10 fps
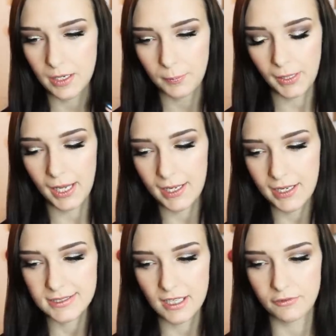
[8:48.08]

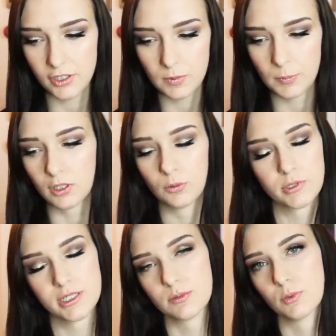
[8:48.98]
applies a few biblical
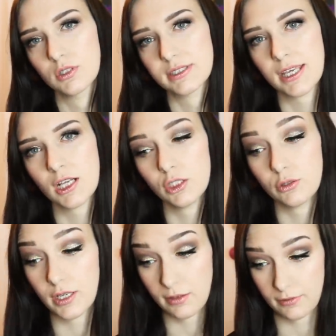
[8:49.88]
principles,
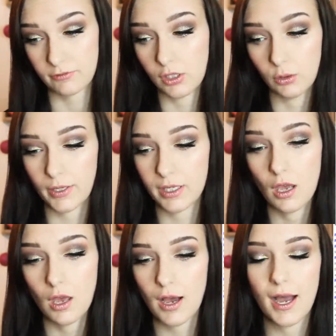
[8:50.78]
including the following,
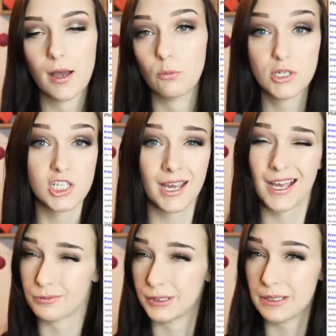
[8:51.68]
which I
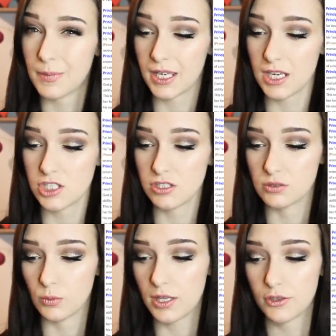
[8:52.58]
have really big issues
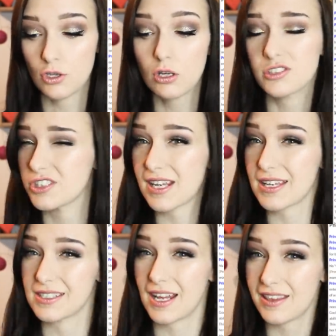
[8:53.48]
with, not just
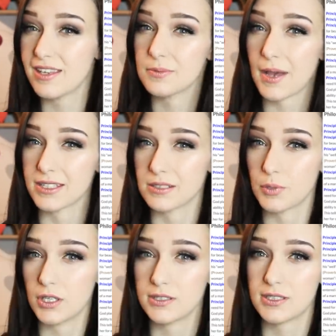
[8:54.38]
as an atheist, but as a
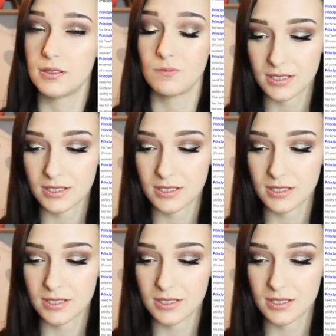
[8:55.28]
person.